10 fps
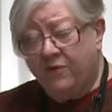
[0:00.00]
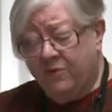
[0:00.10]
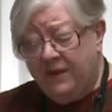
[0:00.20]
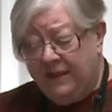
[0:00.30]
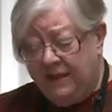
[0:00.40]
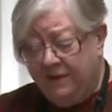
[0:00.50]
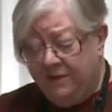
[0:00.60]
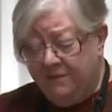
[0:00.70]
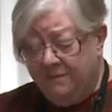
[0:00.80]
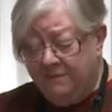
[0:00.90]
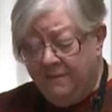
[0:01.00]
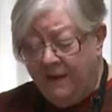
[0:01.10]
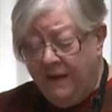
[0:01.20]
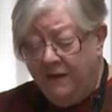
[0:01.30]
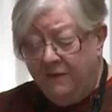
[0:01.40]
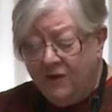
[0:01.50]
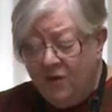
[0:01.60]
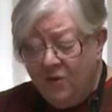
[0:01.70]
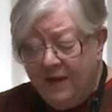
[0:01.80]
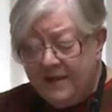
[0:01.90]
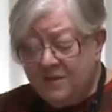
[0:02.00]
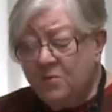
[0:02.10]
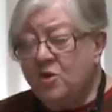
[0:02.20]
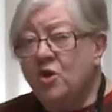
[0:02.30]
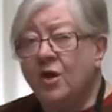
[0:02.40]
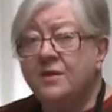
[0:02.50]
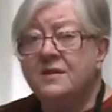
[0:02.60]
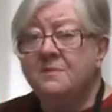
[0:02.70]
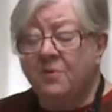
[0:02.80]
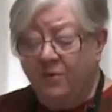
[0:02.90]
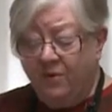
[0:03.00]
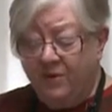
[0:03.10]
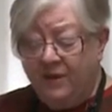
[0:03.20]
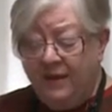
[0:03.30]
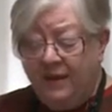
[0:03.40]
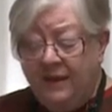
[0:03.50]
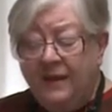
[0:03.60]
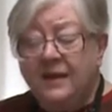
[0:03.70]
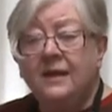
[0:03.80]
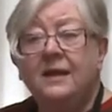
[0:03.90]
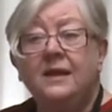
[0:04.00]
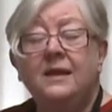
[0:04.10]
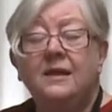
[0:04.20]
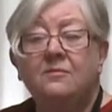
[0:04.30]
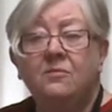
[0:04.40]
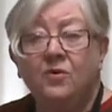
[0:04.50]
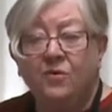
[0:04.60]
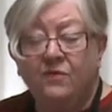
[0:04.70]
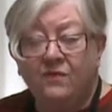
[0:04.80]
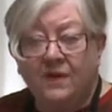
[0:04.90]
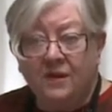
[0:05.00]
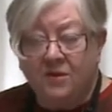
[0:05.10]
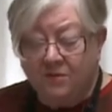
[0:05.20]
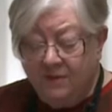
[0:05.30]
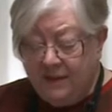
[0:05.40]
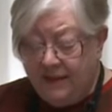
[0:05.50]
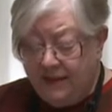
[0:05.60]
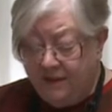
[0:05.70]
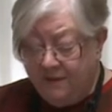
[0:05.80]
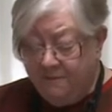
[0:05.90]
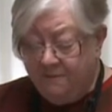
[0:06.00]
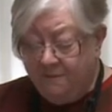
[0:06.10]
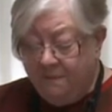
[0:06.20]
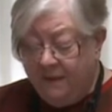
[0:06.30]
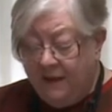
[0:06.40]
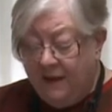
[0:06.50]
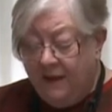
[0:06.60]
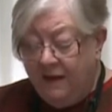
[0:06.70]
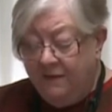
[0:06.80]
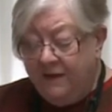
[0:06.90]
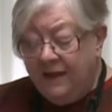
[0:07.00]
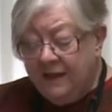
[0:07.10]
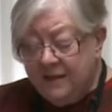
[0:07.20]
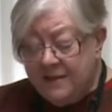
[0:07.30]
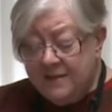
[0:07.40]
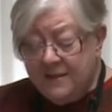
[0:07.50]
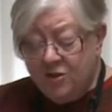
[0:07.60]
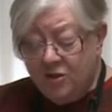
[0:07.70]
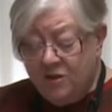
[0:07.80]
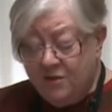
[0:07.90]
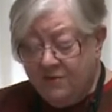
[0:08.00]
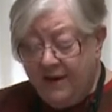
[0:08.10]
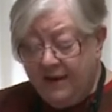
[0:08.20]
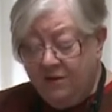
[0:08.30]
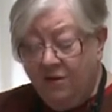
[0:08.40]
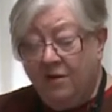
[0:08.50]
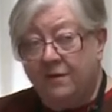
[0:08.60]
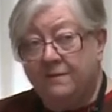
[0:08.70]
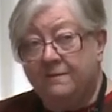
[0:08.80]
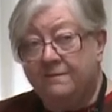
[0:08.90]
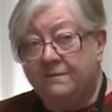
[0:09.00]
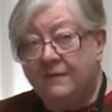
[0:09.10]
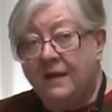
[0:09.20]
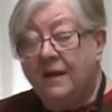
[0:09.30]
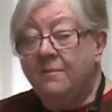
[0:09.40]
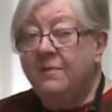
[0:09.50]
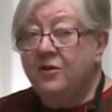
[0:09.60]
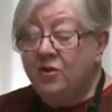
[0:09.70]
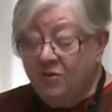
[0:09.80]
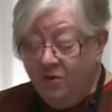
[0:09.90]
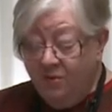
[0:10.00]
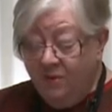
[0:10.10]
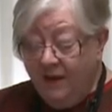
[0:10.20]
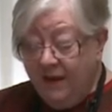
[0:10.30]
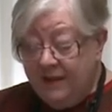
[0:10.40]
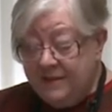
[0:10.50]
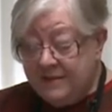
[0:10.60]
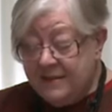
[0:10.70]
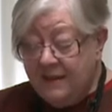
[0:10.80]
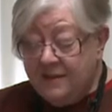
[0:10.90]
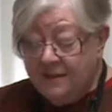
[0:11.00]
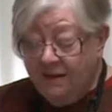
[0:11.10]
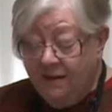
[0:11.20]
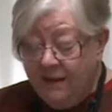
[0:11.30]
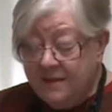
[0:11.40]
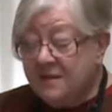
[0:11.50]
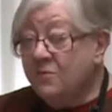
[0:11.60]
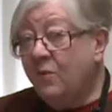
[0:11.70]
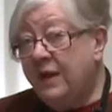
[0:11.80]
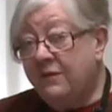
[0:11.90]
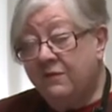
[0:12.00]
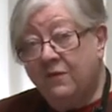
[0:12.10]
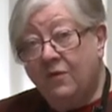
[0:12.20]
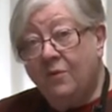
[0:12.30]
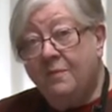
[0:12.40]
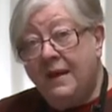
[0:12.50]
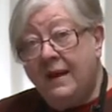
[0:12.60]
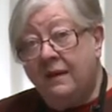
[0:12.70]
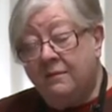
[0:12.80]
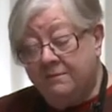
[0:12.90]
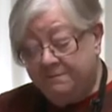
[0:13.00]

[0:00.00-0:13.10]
Greenland. The U.S. would not support any Canadian move into Greenland. The indecision dragged on. But ice and tides wait for no man.